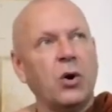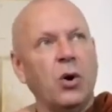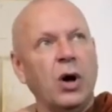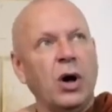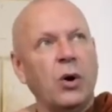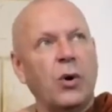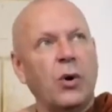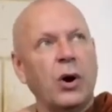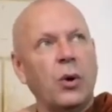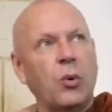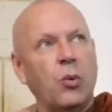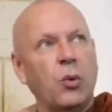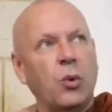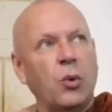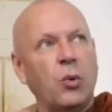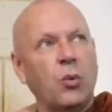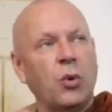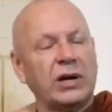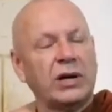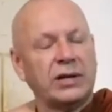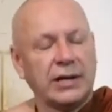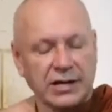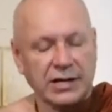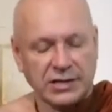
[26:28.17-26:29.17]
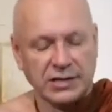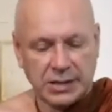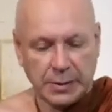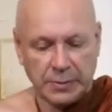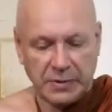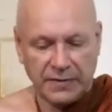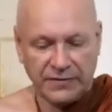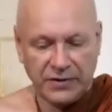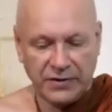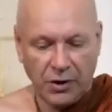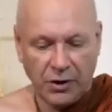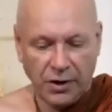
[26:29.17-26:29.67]
Well, what are some
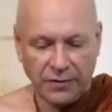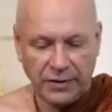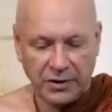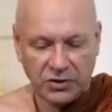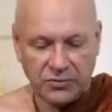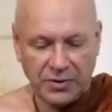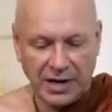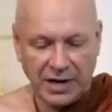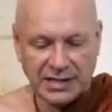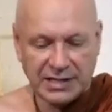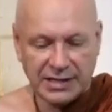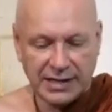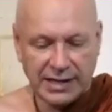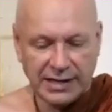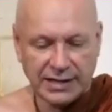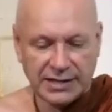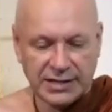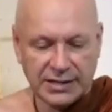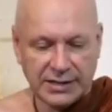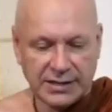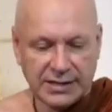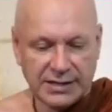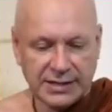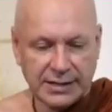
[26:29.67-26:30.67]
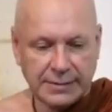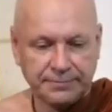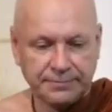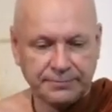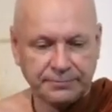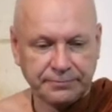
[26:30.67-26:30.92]
of the other translations?